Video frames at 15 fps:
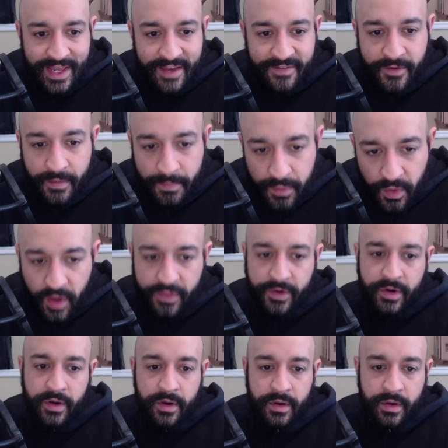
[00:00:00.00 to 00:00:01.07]
if your
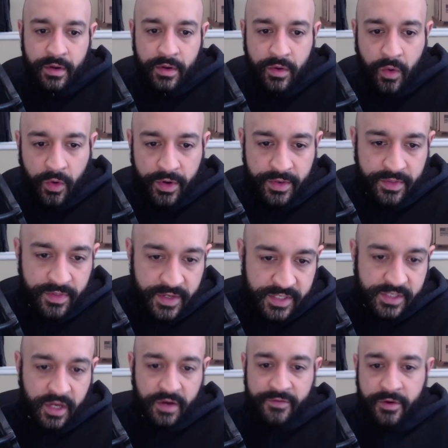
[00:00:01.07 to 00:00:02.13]
brother or the
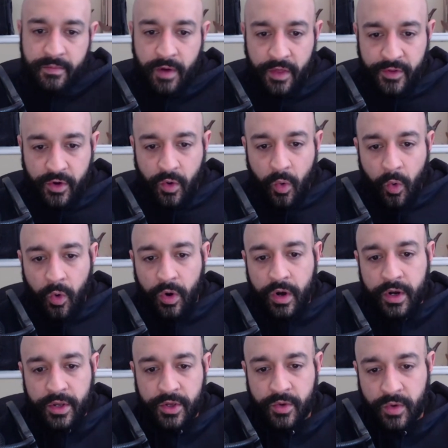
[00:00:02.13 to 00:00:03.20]
son of your mother
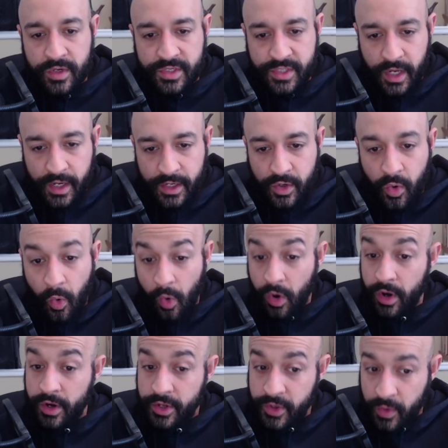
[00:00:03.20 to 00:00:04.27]
or your son
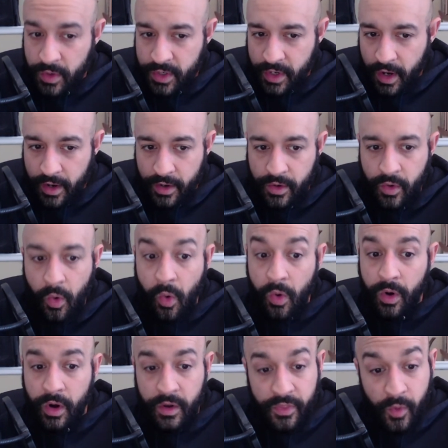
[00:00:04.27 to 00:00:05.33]
or your daughter
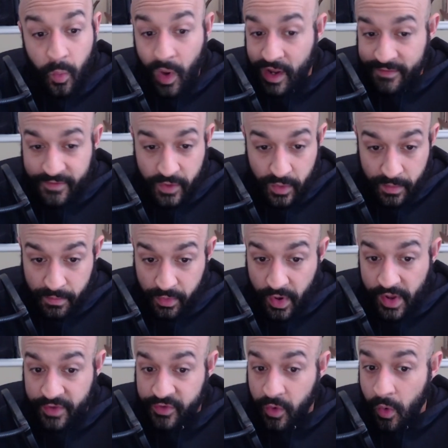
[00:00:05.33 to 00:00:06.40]
or the wife you
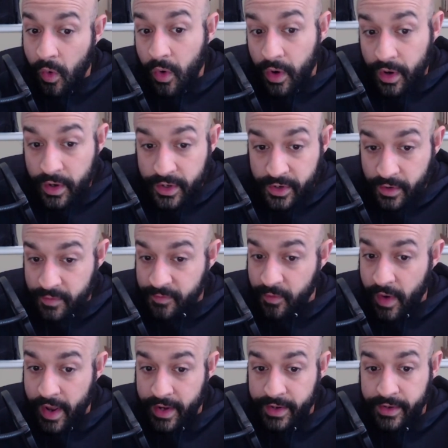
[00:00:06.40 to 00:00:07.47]
embrace or your
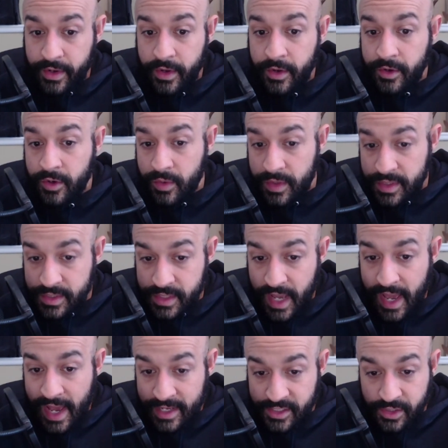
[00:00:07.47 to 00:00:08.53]
friend who is
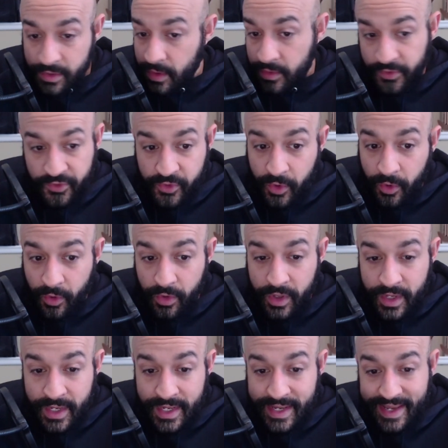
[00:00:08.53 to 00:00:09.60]
as your own
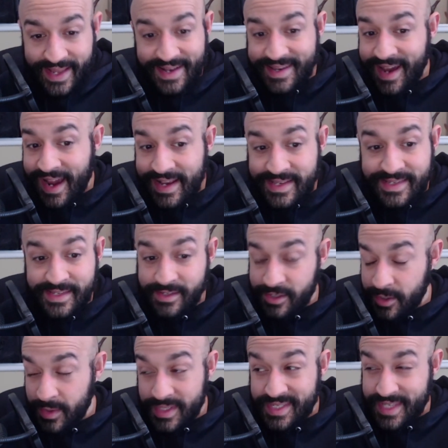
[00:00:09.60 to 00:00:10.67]
soul
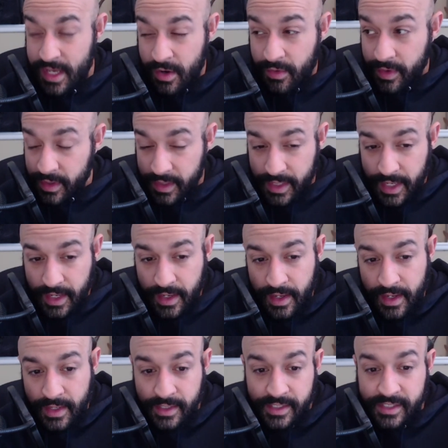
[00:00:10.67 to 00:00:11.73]
entices you secretly
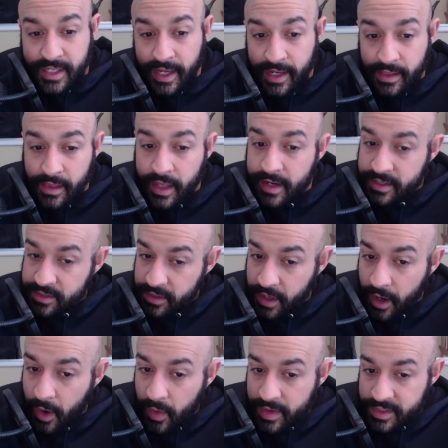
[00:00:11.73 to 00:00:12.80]
saying, Let us
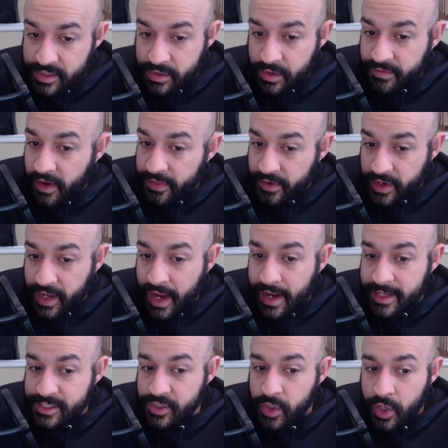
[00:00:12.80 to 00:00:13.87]
go and serve other
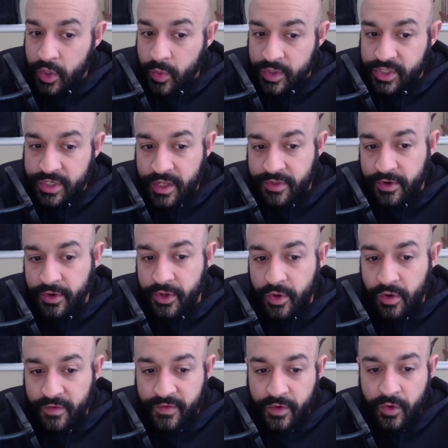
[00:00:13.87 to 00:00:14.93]
gods, which neither
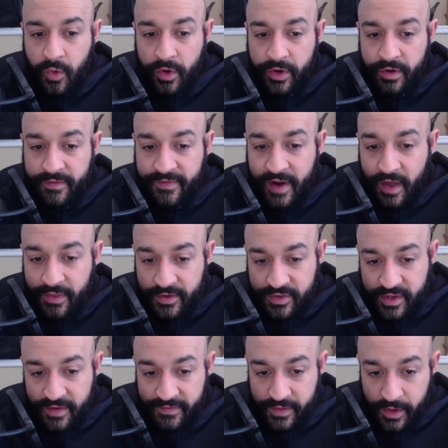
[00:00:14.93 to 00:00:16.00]
you have, nor your
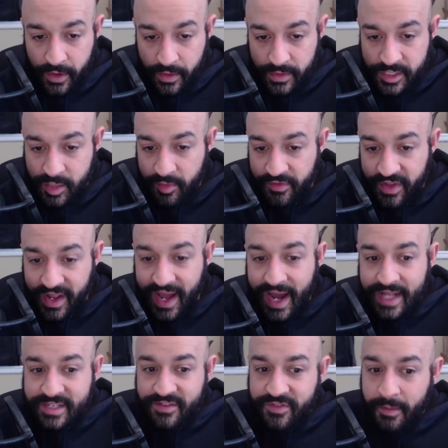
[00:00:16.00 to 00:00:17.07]
fathers have known, some of the
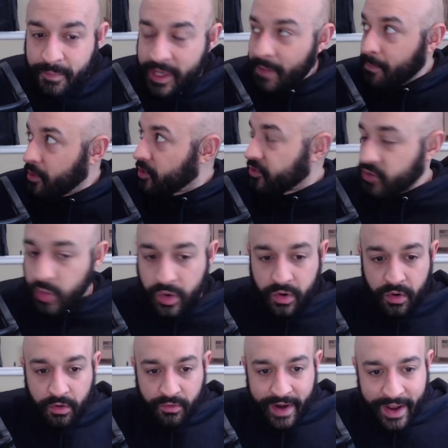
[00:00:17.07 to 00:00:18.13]
gods of the peoples who
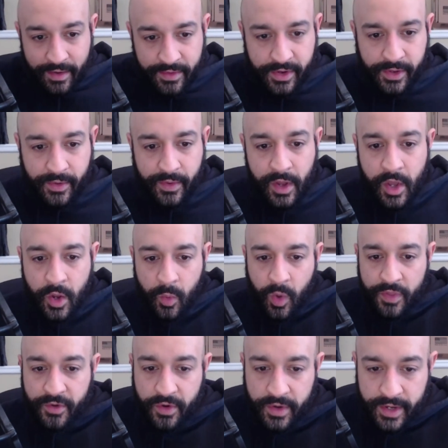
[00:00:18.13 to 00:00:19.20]
are around you,
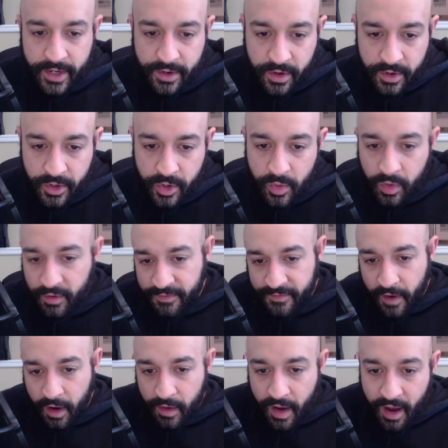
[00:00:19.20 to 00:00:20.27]
whether near you or
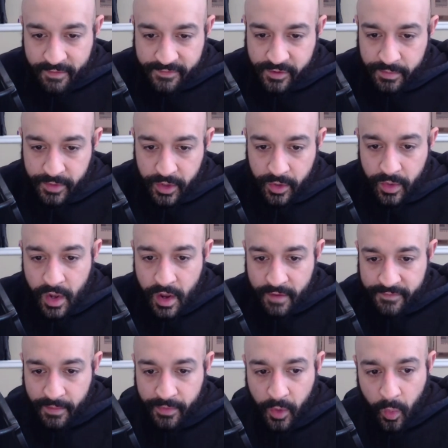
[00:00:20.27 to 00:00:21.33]
far off from you,
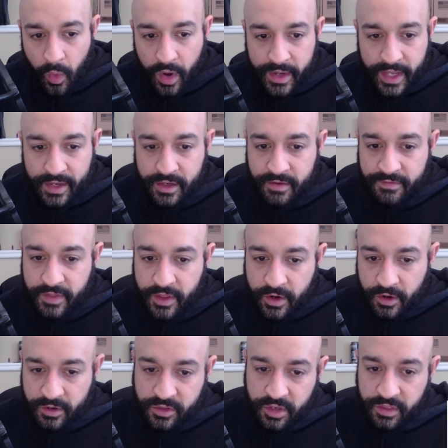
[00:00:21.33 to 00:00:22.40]
from the one end of
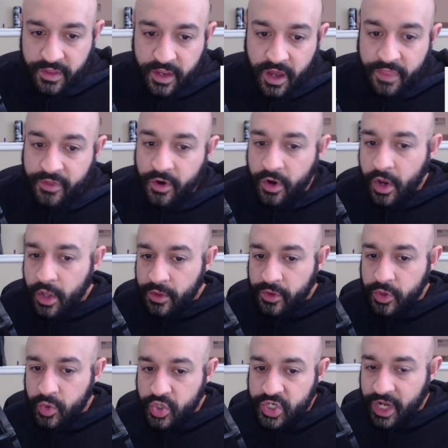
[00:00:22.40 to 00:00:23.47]
the earth to the other,
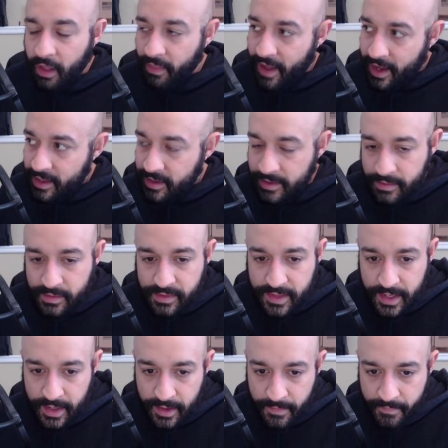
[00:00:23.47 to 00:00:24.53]
you shall not
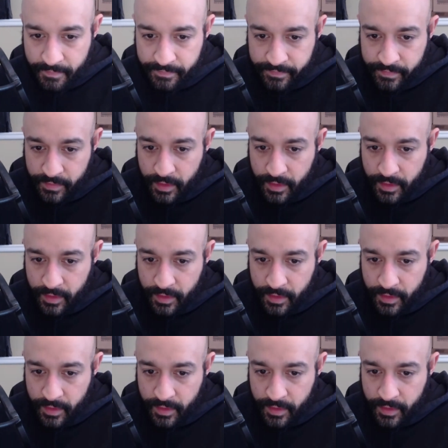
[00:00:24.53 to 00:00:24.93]
yield to him?